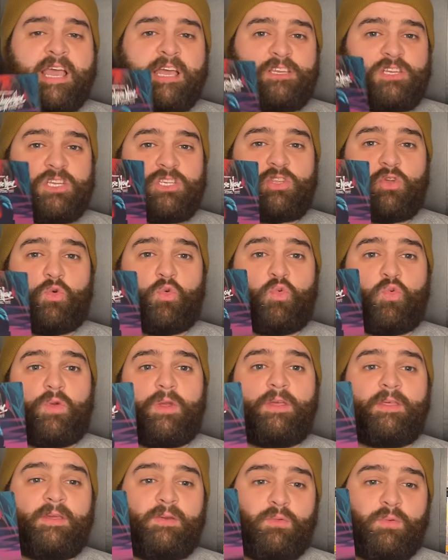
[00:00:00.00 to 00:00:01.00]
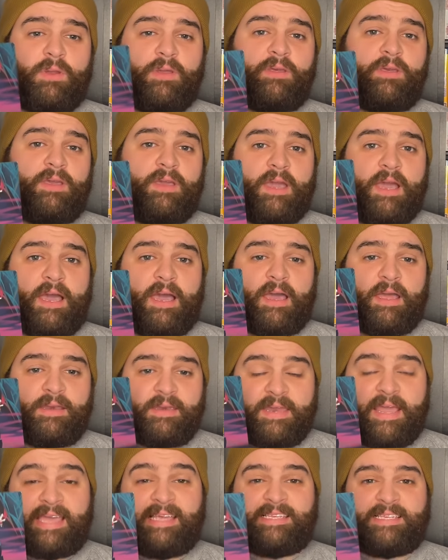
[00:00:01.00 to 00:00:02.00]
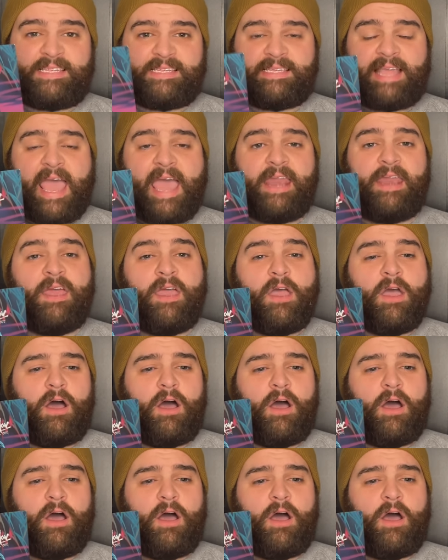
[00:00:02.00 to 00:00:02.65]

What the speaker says: Just a really, really nice set